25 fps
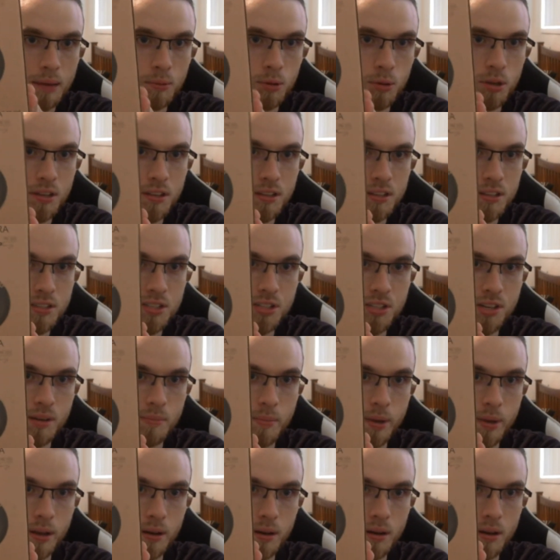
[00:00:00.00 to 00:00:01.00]
Look at this shit,
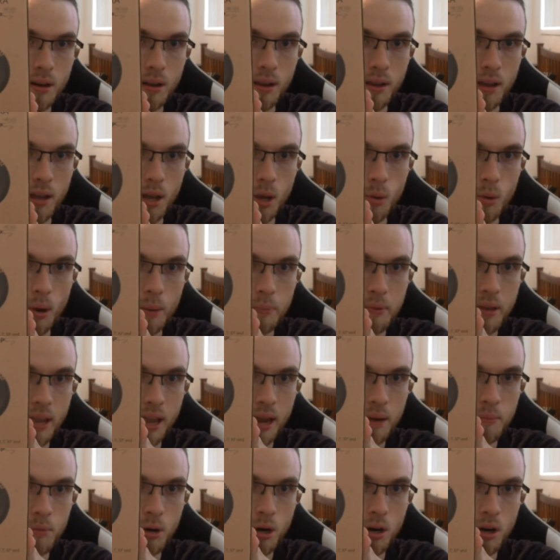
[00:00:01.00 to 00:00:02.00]
man. Web
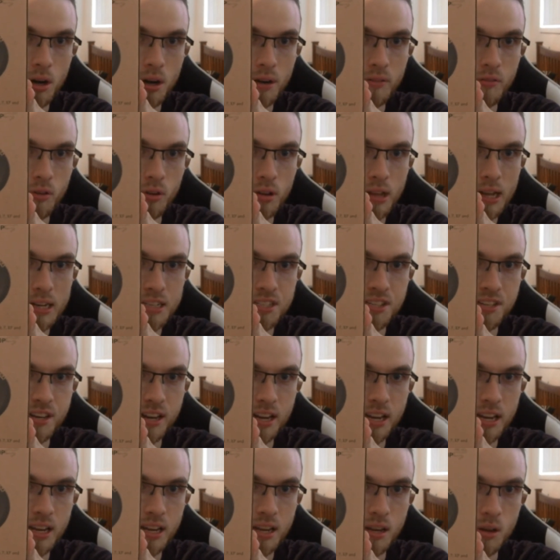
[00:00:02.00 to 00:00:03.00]
camera, full
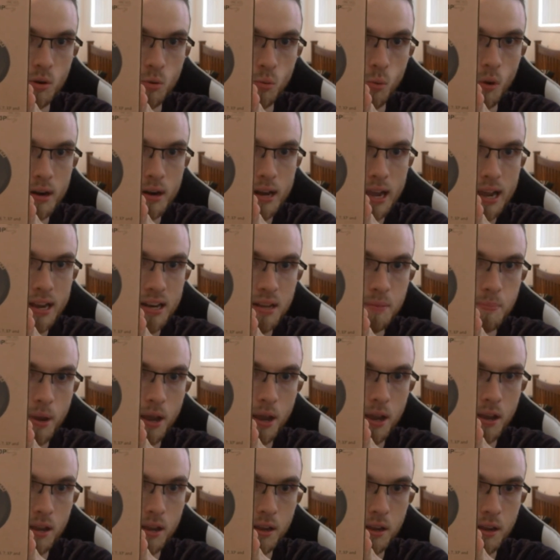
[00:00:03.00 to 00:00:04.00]
HD, 180p.